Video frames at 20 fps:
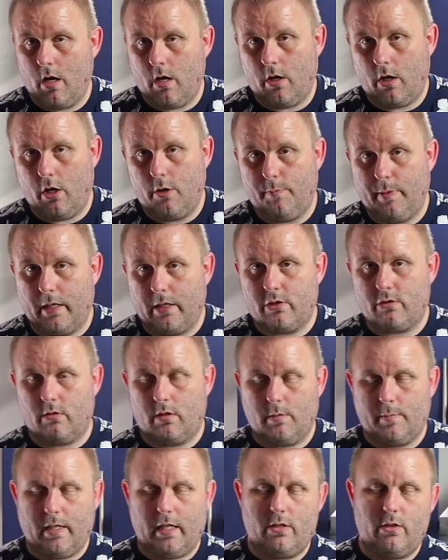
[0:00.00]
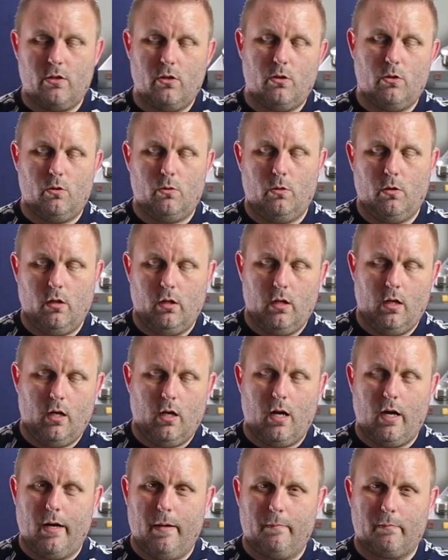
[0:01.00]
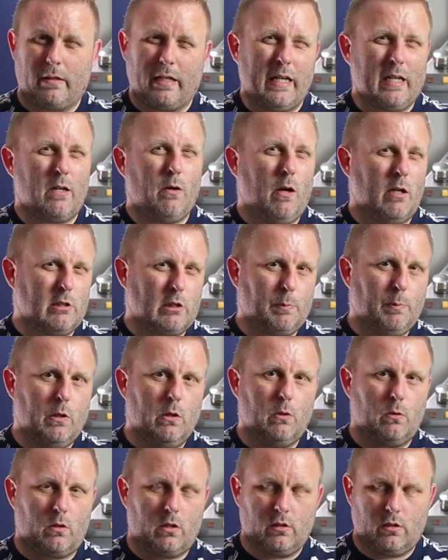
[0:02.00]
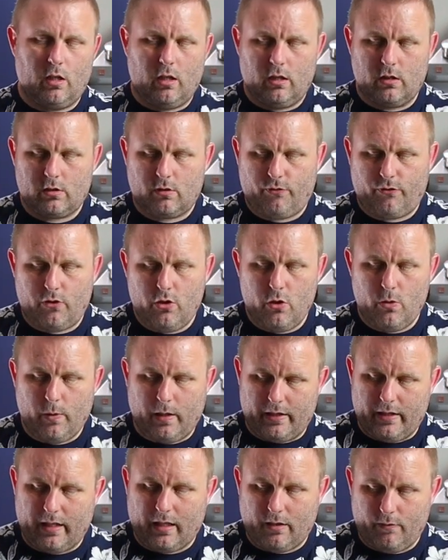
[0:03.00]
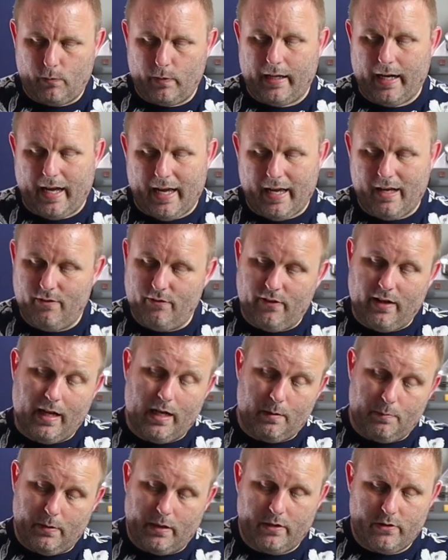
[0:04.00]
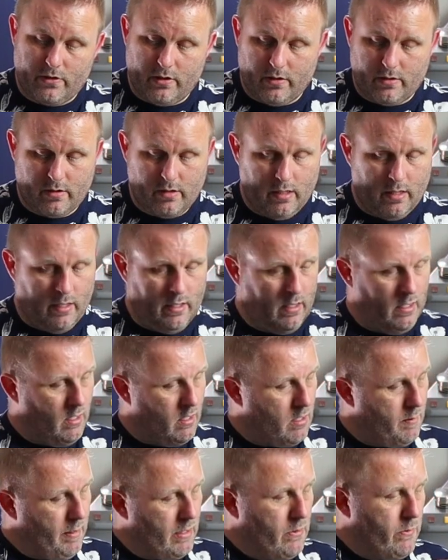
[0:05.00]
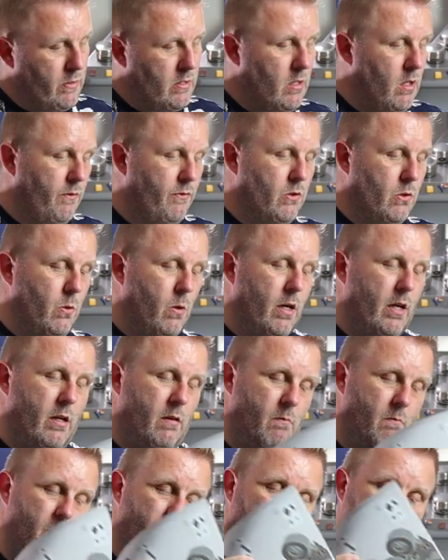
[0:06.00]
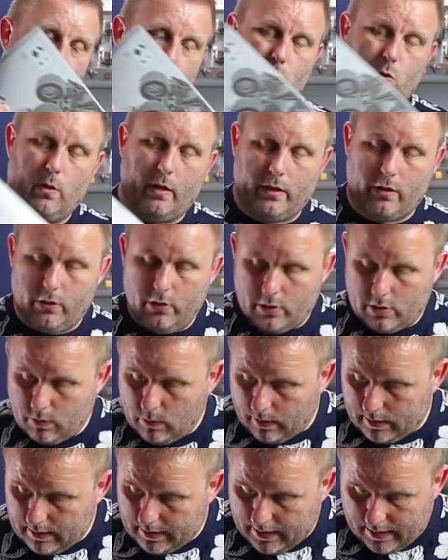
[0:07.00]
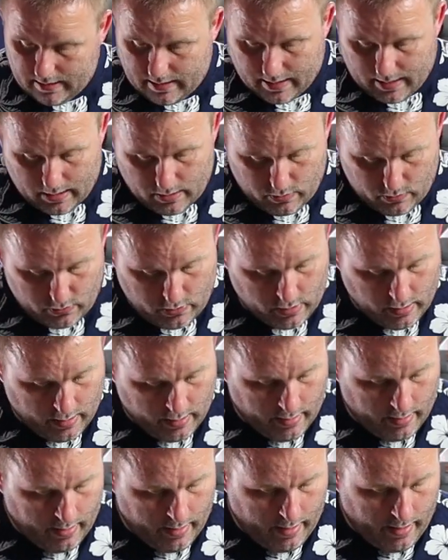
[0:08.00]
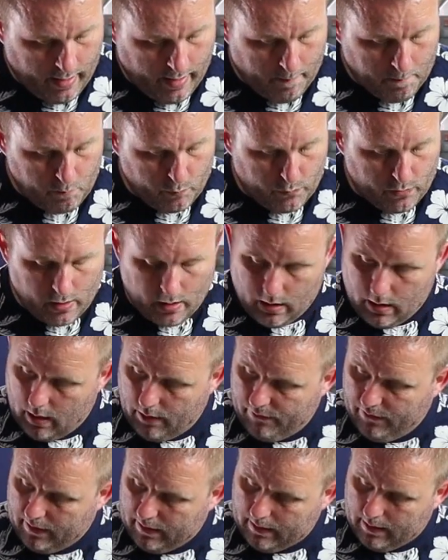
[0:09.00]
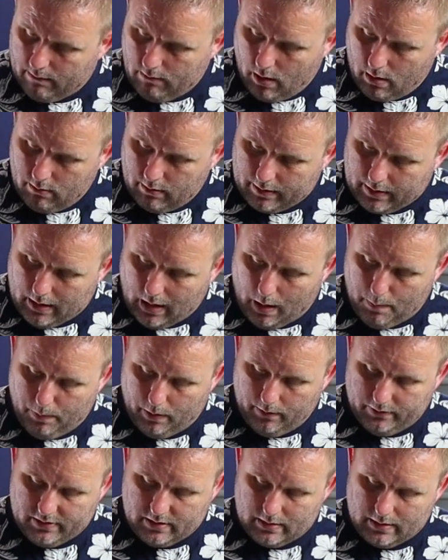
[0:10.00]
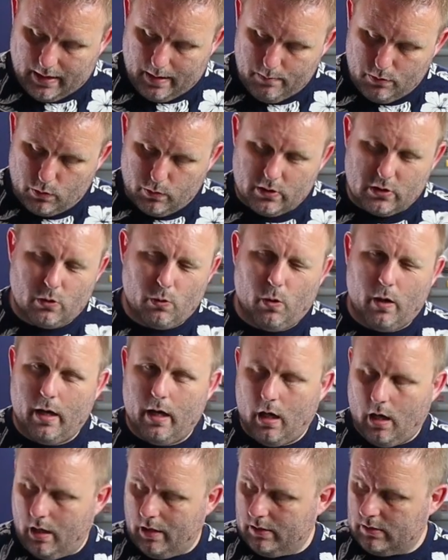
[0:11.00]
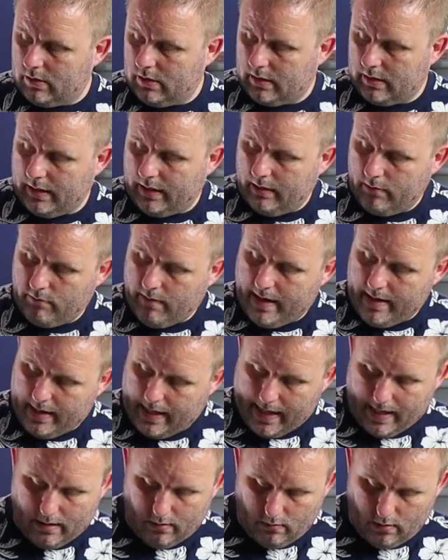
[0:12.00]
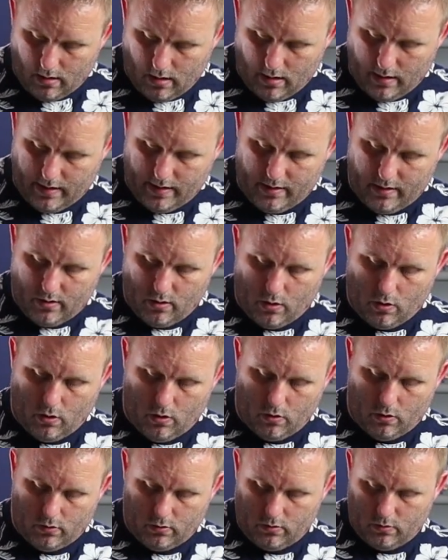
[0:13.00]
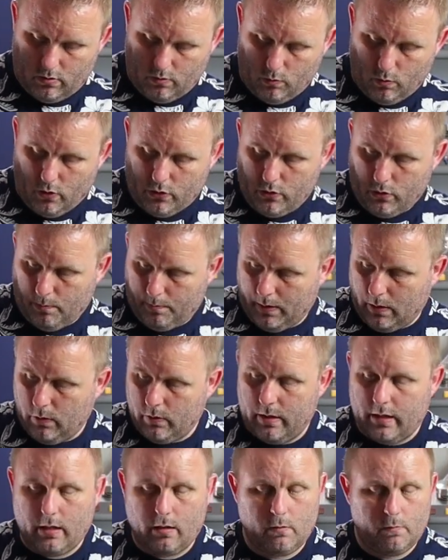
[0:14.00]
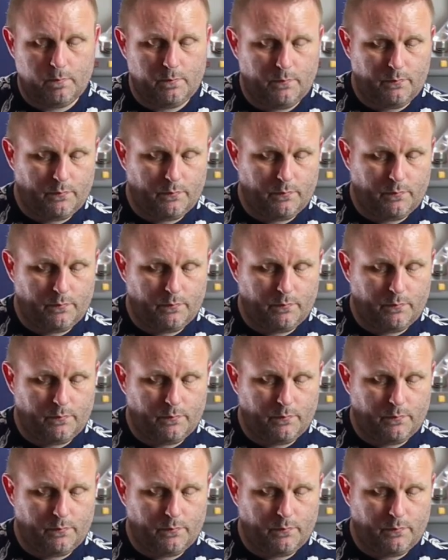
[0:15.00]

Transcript: no picture on the manual. Um, getting quite spoilt because last few I think that we have had pictures. The manual itself is quite it's quite good, it's quite detailed. I think there are a couple of steps which quite hard to see the red outline on what you're building.